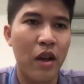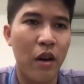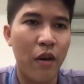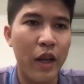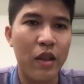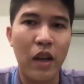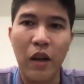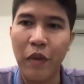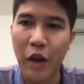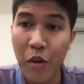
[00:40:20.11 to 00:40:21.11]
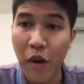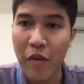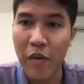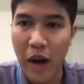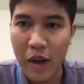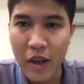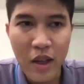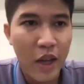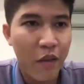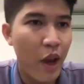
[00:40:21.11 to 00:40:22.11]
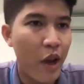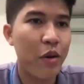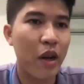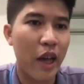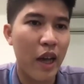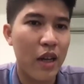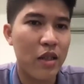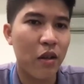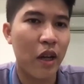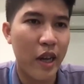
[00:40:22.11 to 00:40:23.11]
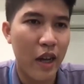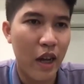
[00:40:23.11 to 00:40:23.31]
All right. Thank you, everybody, and thank you again, Kanya.